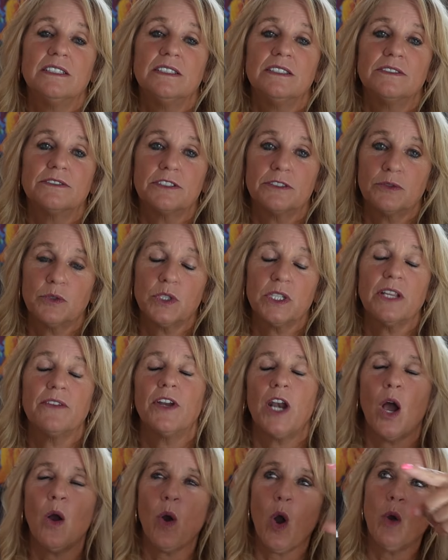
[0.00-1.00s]
for
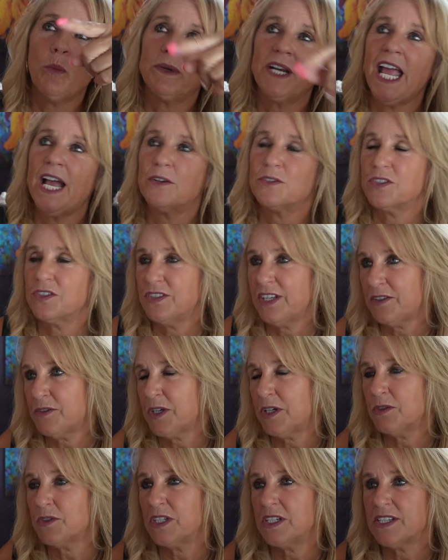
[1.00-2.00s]
$411,000. Oh, open houses. That's what
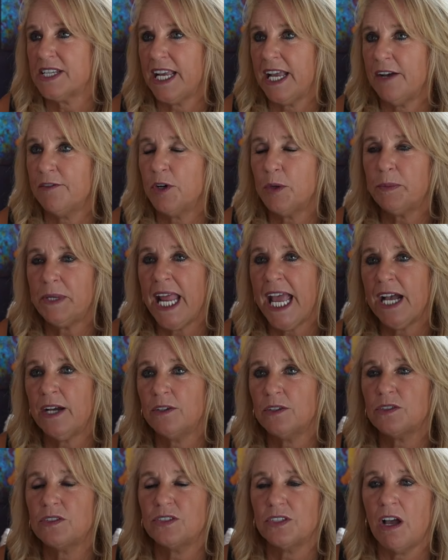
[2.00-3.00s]
I was going to say. I have open
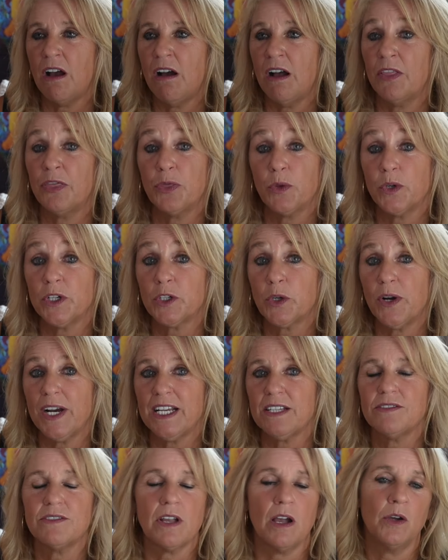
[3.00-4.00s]
house on
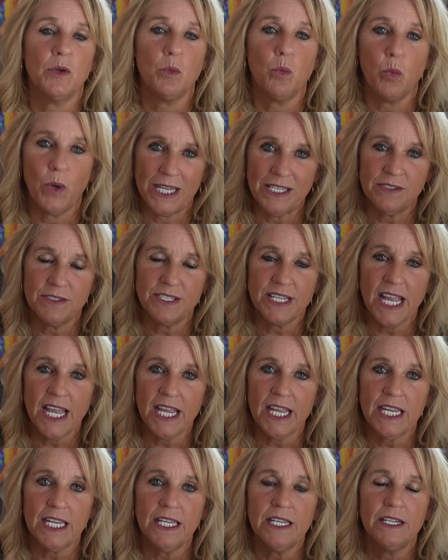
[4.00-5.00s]
Thorncrest on
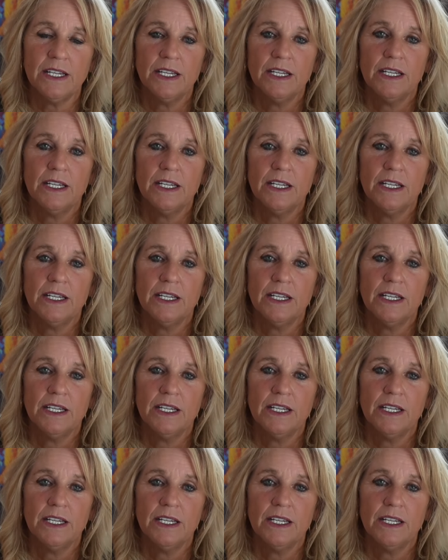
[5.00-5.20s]
Wednesday,